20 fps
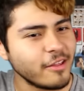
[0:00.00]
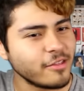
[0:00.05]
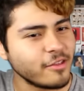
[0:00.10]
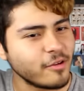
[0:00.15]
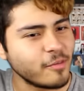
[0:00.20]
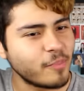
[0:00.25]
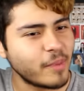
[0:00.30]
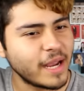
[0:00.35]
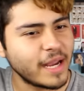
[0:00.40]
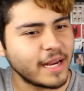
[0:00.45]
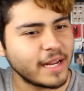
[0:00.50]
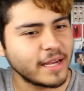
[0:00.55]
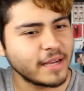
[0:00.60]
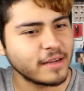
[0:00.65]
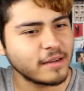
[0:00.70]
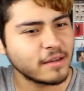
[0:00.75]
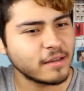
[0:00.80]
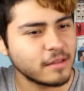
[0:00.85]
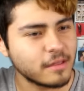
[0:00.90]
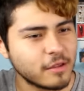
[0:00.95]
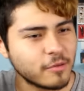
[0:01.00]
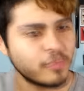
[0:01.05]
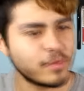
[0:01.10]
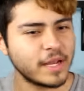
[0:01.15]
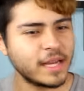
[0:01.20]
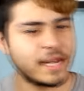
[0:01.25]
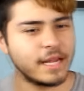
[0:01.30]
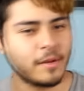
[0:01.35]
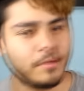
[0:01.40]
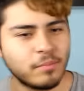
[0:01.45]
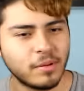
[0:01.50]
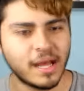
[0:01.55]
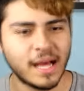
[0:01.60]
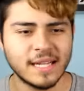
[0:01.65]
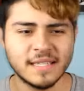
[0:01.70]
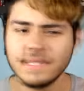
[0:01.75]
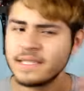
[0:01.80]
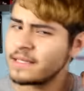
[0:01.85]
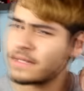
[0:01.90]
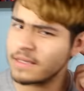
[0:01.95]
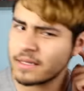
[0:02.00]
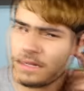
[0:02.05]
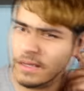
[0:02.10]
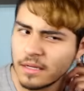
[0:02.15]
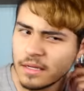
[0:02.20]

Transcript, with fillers: and they're painting they're painting plastic.